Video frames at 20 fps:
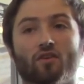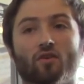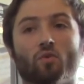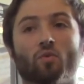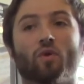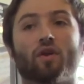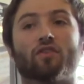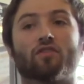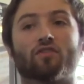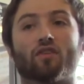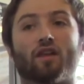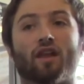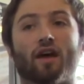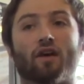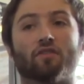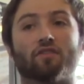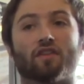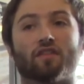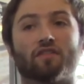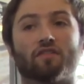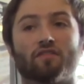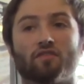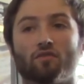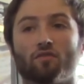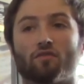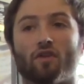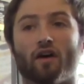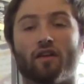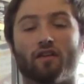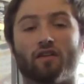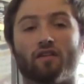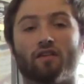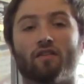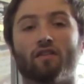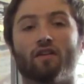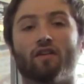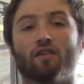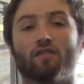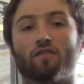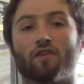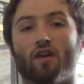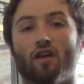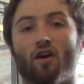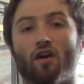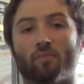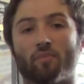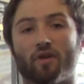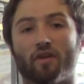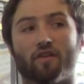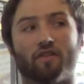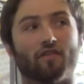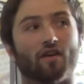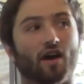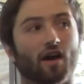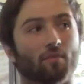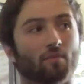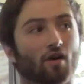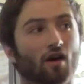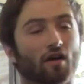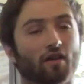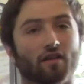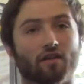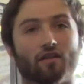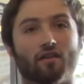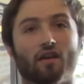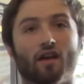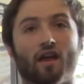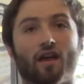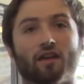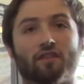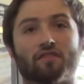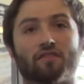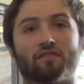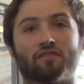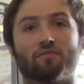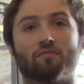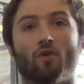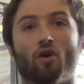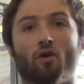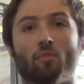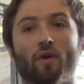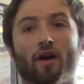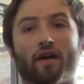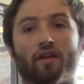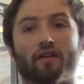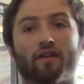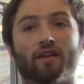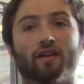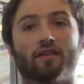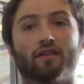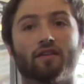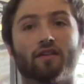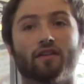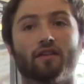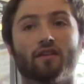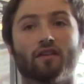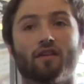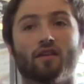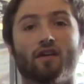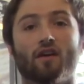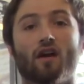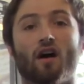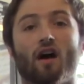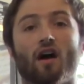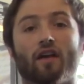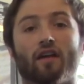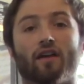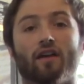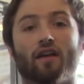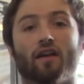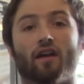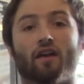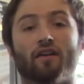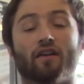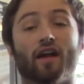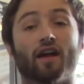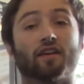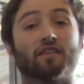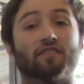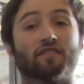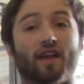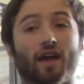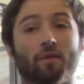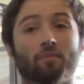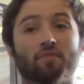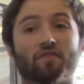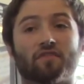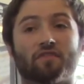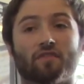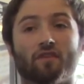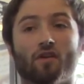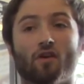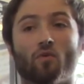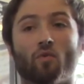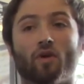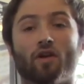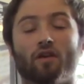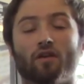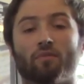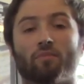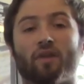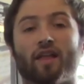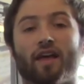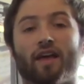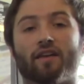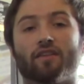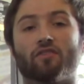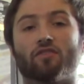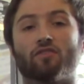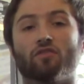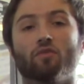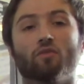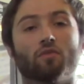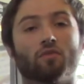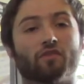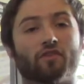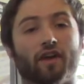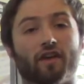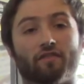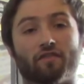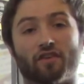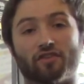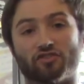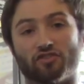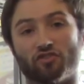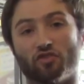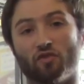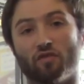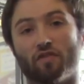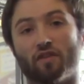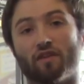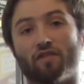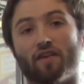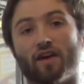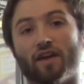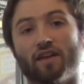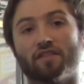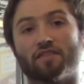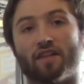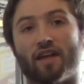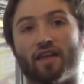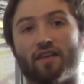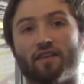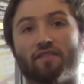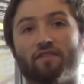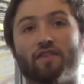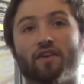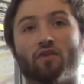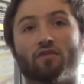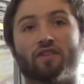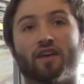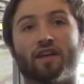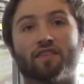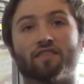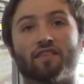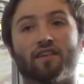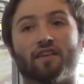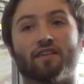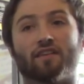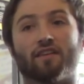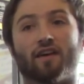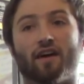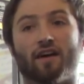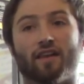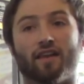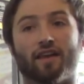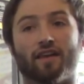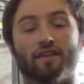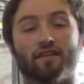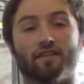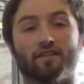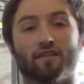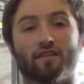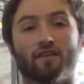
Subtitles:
which allows us to run for a long period of time on a small battery. In our next steps, we plan to create a version 2 of the device and field test it in Thailand.